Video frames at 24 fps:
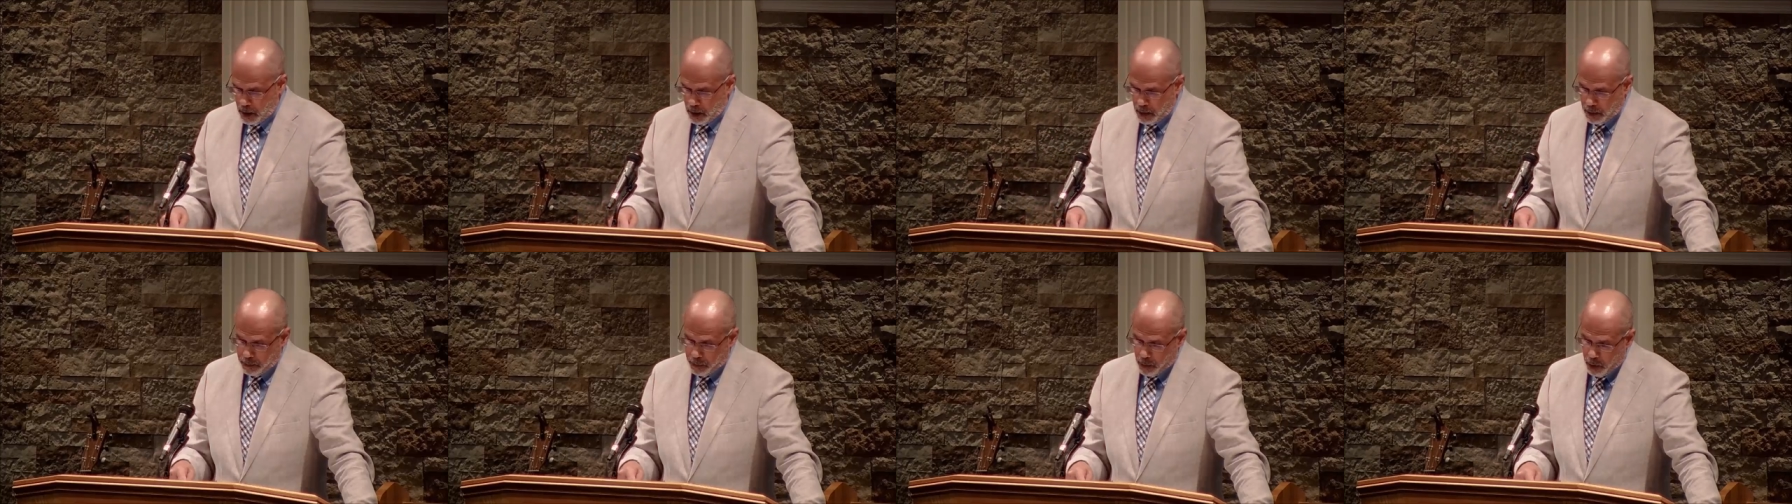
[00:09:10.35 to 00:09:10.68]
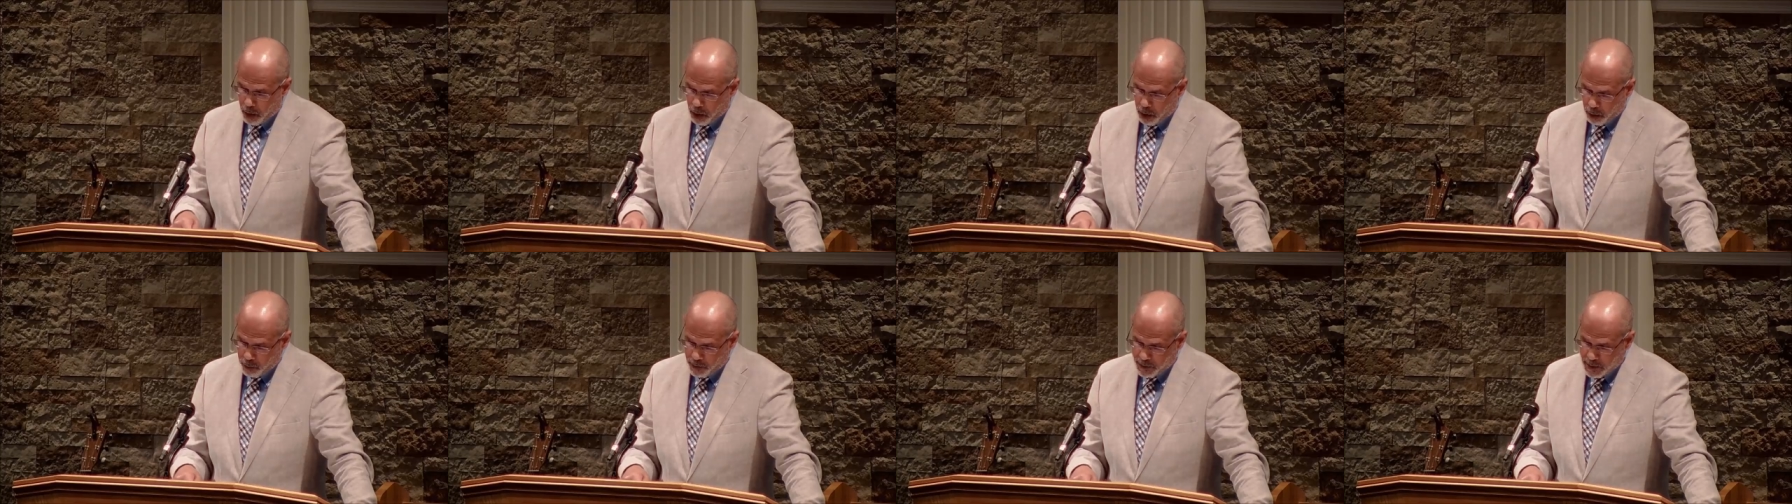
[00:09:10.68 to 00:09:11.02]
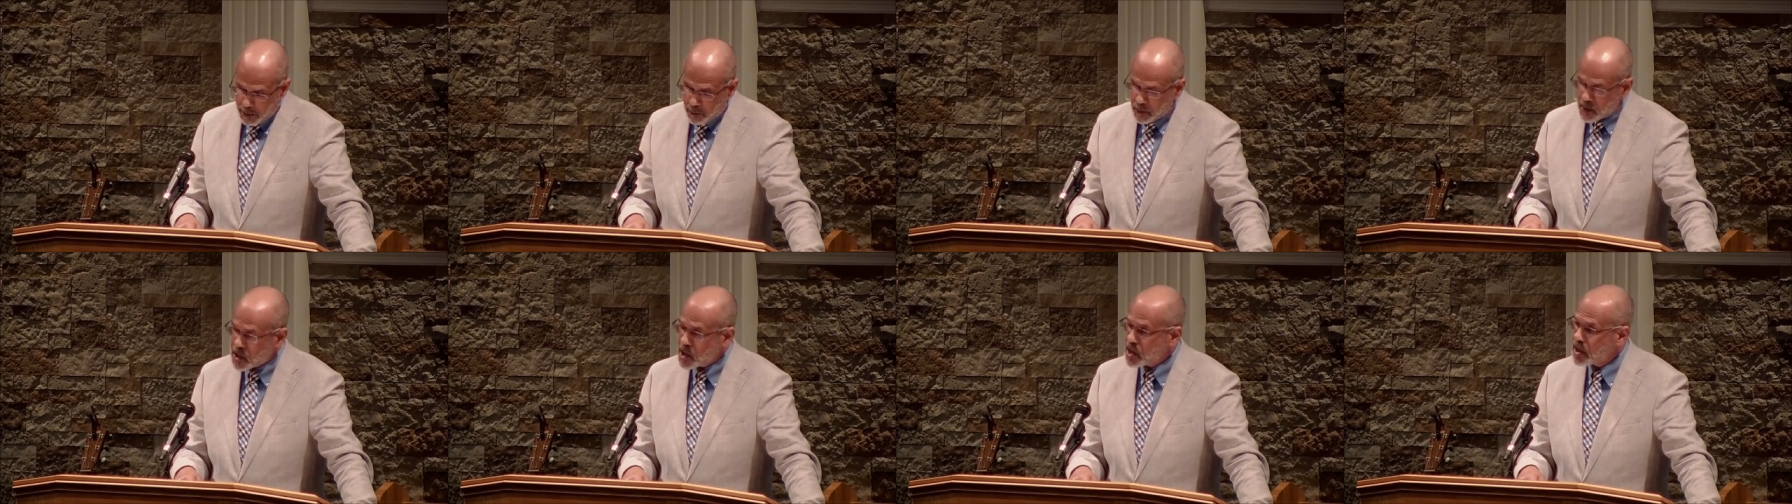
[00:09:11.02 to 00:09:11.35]
Paul, when
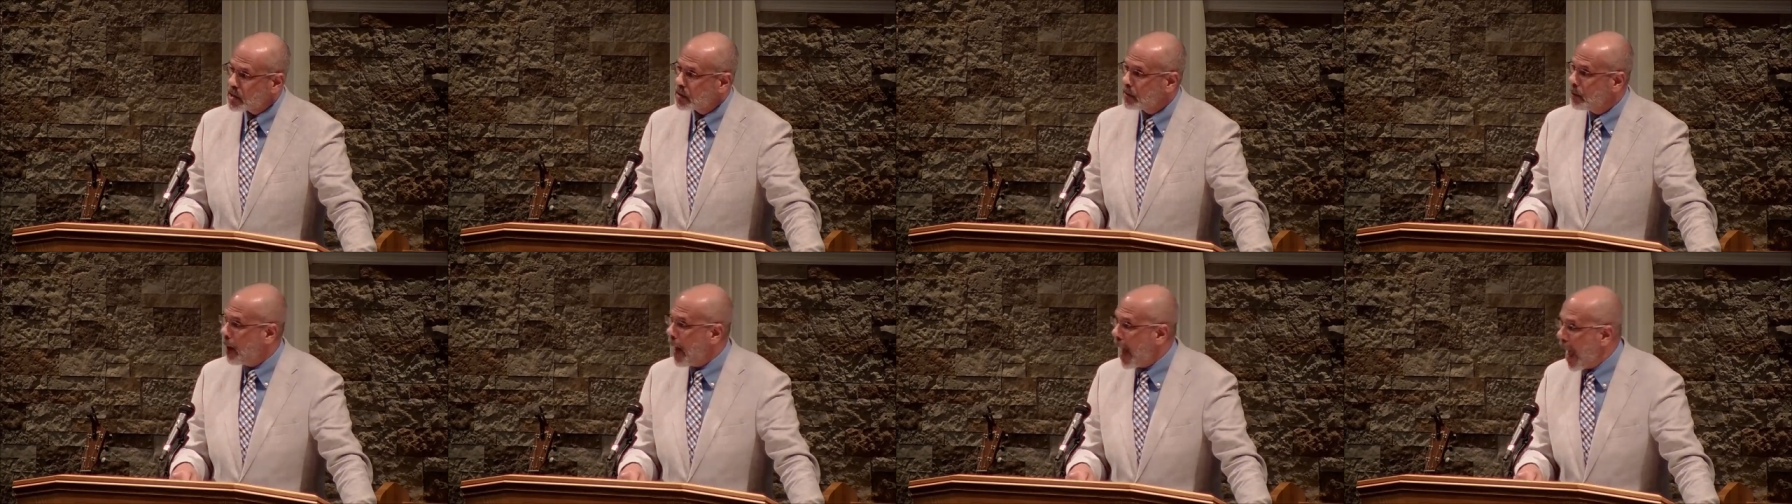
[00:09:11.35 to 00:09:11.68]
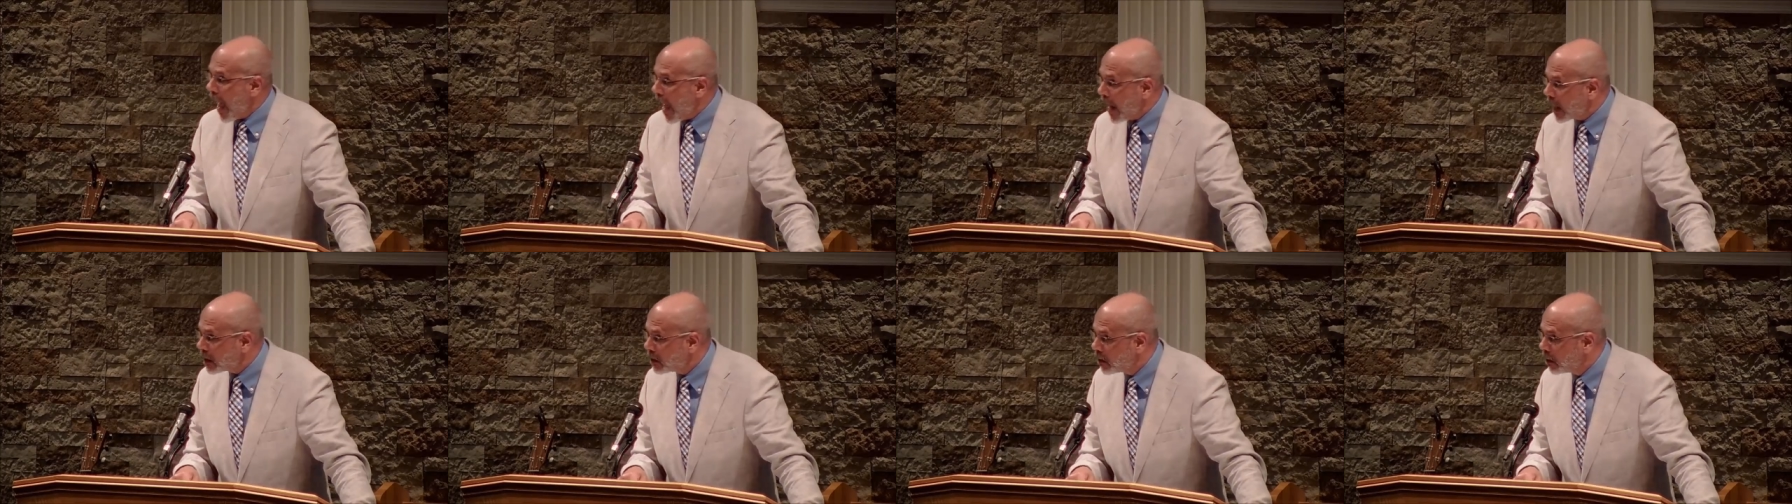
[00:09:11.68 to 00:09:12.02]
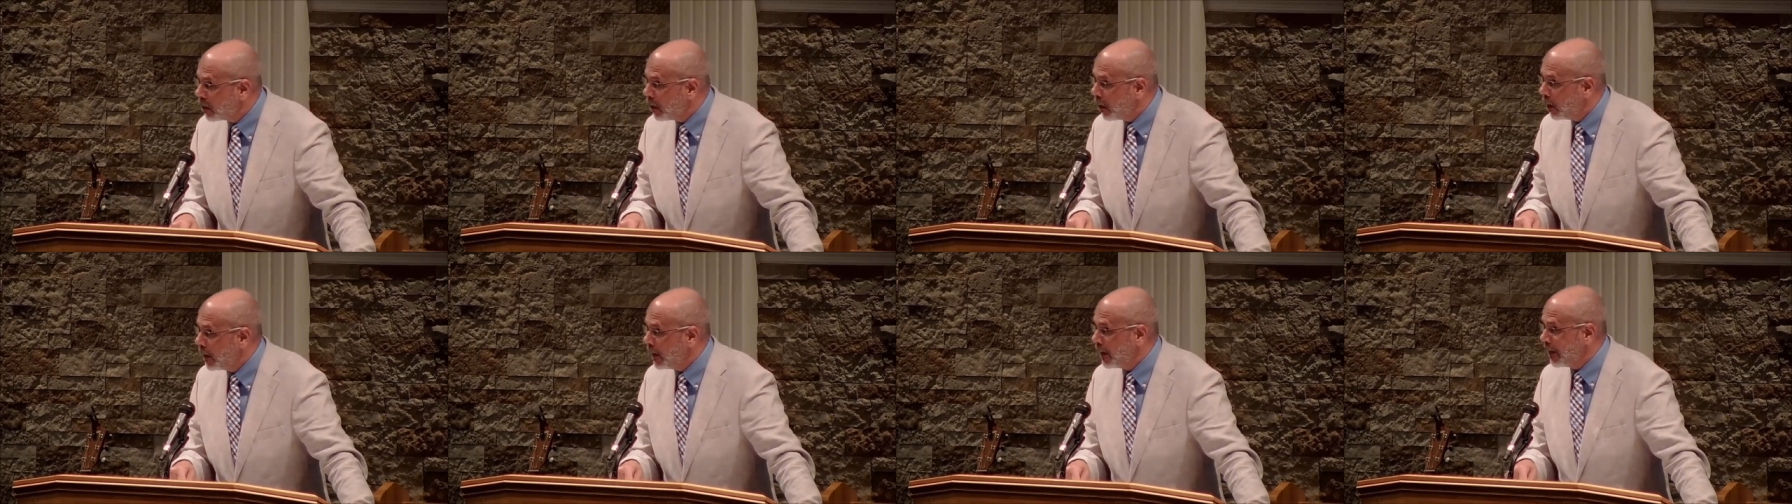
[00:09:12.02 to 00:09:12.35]
he was smacked
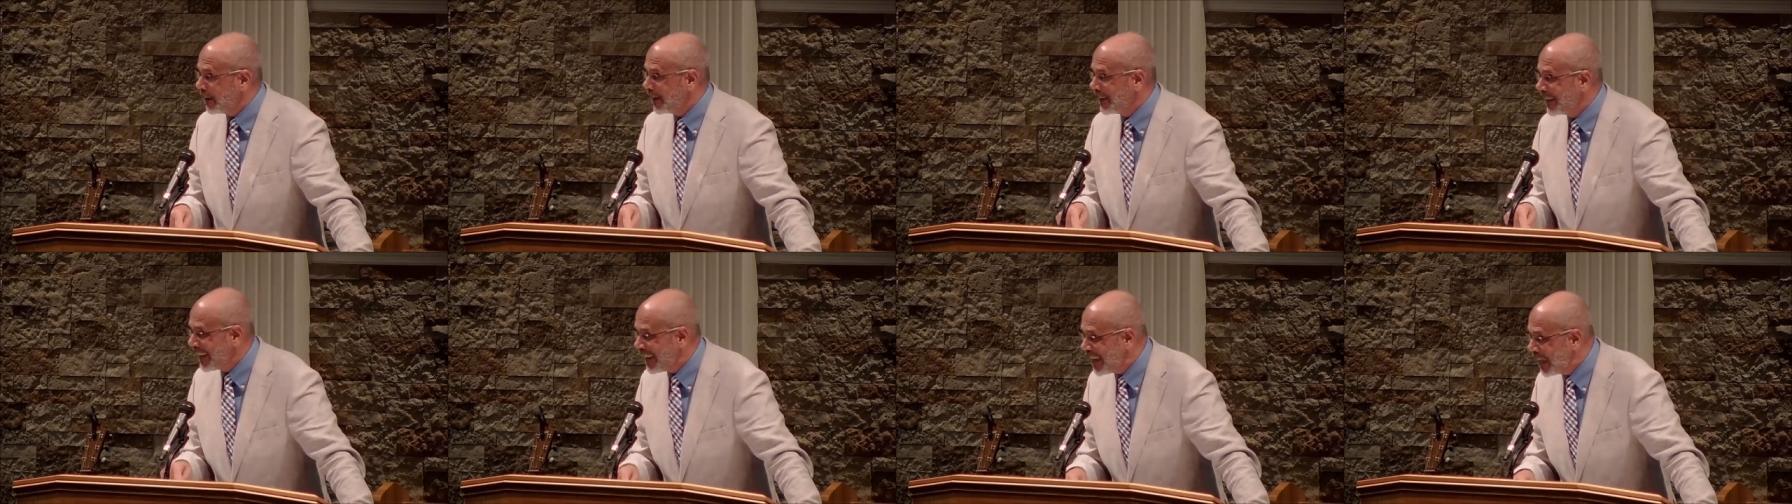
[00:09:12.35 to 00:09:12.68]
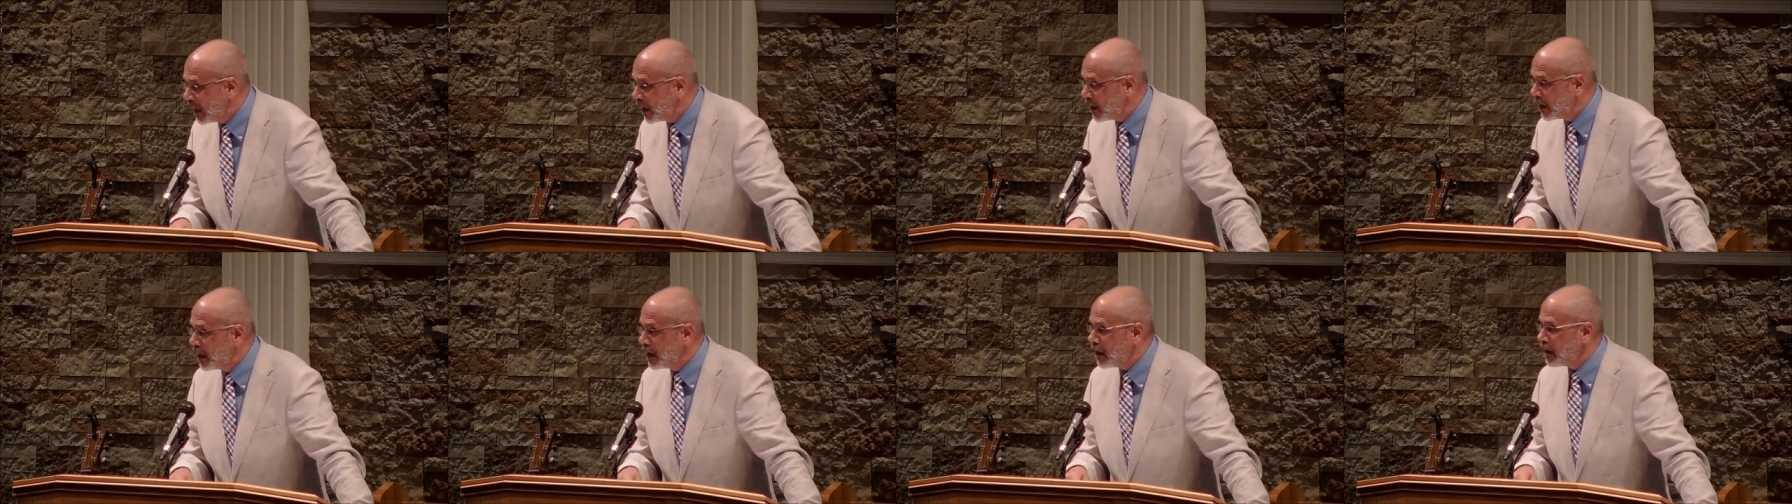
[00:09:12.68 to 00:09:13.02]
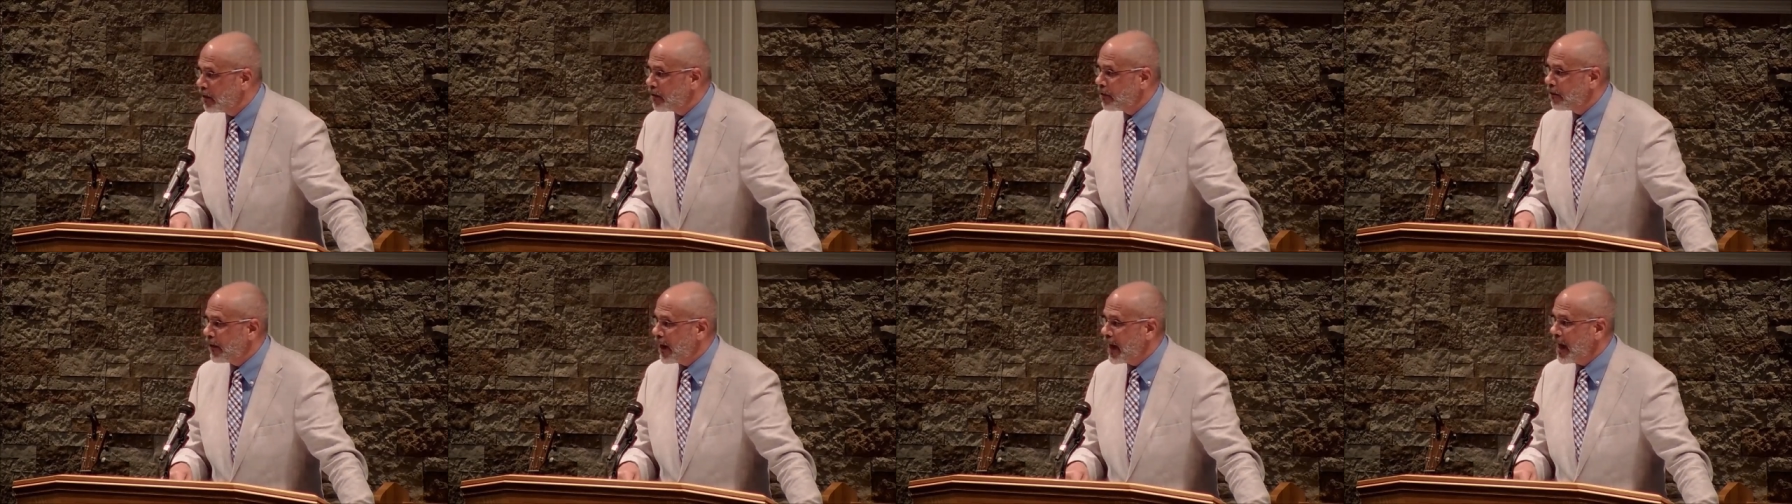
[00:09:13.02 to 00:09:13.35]
illegally in
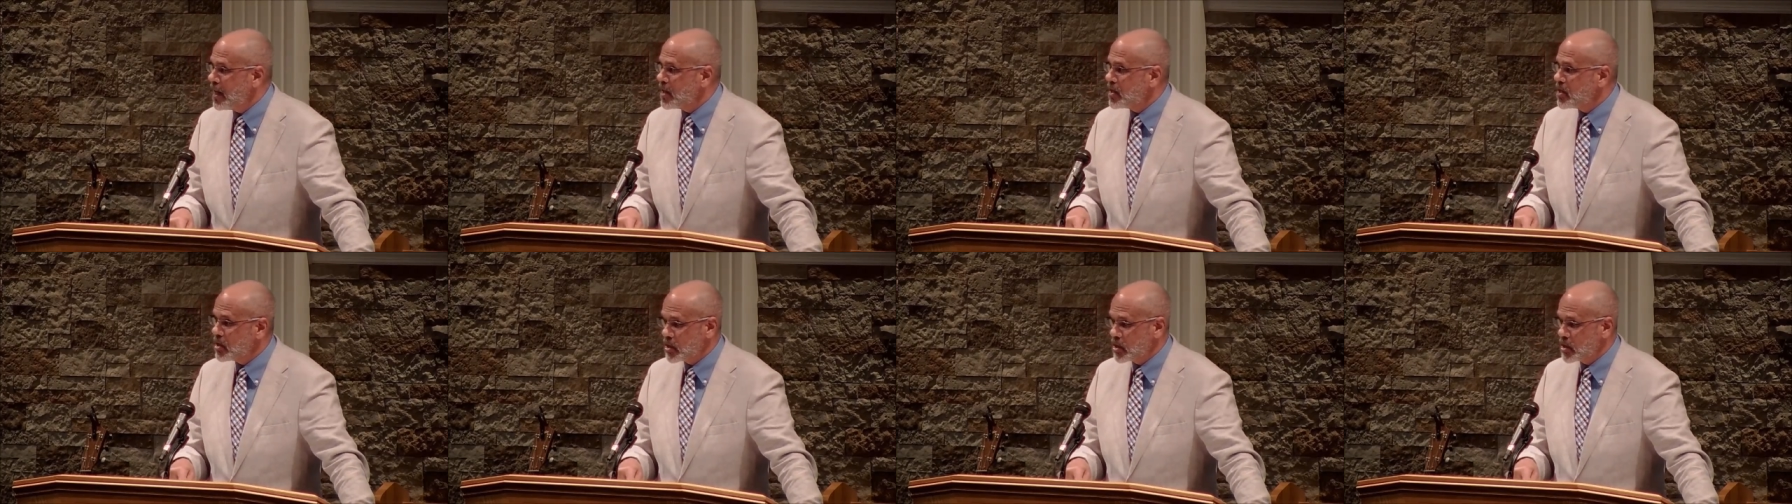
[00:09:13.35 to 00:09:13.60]
the face,